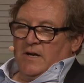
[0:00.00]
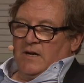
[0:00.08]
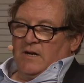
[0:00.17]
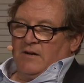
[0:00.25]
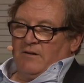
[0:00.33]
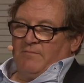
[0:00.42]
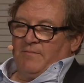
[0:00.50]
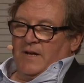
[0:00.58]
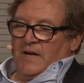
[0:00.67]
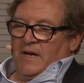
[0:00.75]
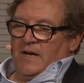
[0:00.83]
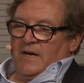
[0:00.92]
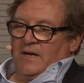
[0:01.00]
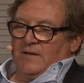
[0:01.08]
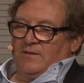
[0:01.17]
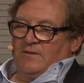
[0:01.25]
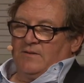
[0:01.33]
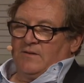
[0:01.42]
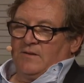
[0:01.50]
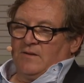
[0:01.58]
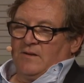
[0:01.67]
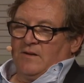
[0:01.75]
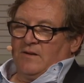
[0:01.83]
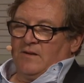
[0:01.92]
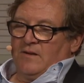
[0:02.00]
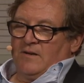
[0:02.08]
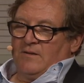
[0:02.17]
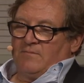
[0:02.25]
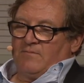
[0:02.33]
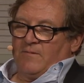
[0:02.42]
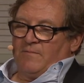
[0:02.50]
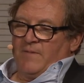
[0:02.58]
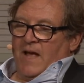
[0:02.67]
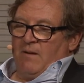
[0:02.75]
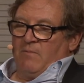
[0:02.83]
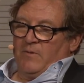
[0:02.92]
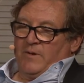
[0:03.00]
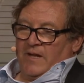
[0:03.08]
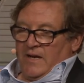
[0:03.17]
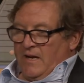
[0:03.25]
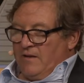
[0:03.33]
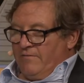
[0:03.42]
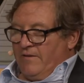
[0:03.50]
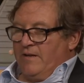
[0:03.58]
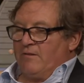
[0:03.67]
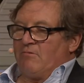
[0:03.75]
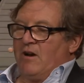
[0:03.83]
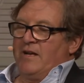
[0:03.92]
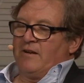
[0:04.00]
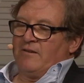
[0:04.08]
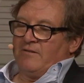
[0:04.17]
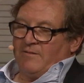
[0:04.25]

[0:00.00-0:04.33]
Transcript: Um, and uh, from that, we then had to find a writer.